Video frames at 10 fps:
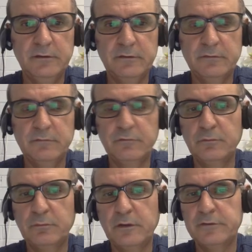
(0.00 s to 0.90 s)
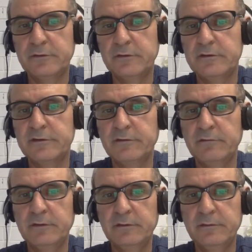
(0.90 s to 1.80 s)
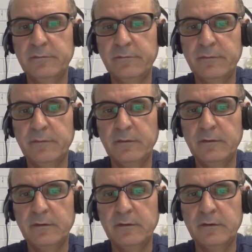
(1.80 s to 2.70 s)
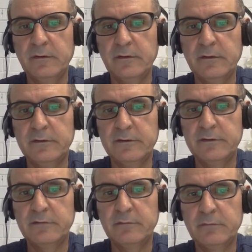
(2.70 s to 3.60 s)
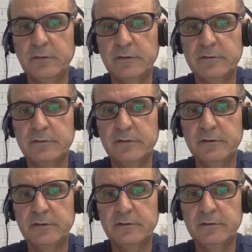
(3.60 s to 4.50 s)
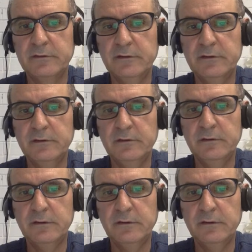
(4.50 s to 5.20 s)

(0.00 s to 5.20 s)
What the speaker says: So 4 plus 3 is 7. Then 7 plus 3 is 10,